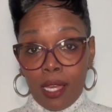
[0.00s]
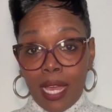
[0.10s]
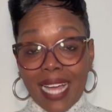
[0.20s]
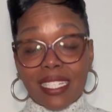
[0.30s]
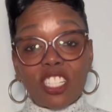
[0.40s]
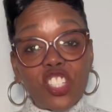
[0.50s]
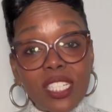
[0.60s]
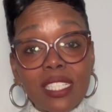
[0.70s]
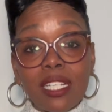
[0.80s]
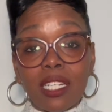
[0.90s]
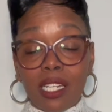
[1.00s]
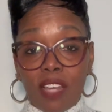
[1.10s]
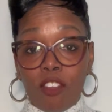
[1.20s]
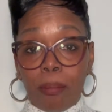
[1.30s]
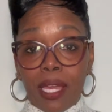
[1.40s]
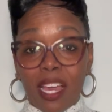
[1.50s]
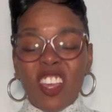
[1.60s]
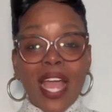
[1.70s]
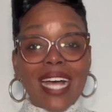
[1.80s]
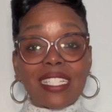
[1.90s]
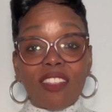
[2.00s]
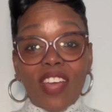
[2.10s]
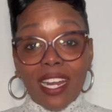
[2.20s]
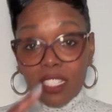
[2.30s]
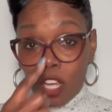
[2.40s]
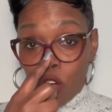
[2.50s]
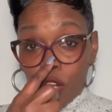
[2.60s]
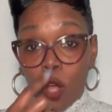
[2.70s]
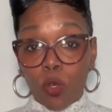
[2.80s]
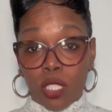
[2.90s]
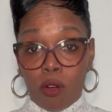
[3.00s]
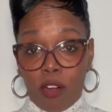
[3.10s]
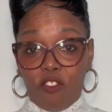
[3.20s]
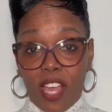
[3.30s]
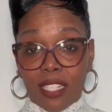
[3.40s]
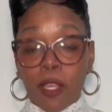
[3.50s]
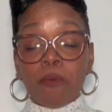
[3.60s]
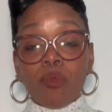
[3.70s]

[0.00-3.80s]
I say she's still a living being. I say that is her nose on her face.